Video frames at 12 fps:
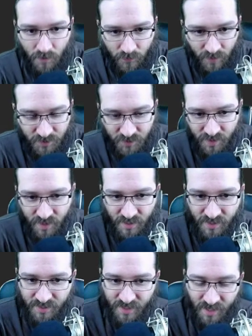Right, so I
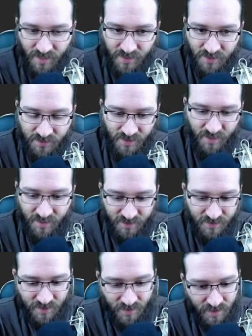need to AND it so that
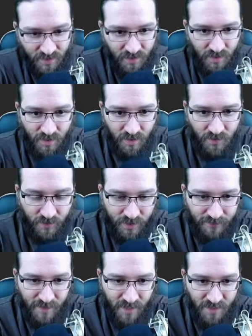gets the
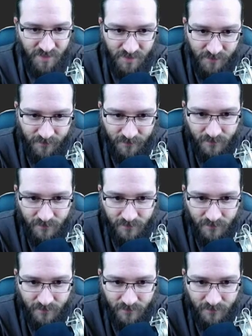correct mask.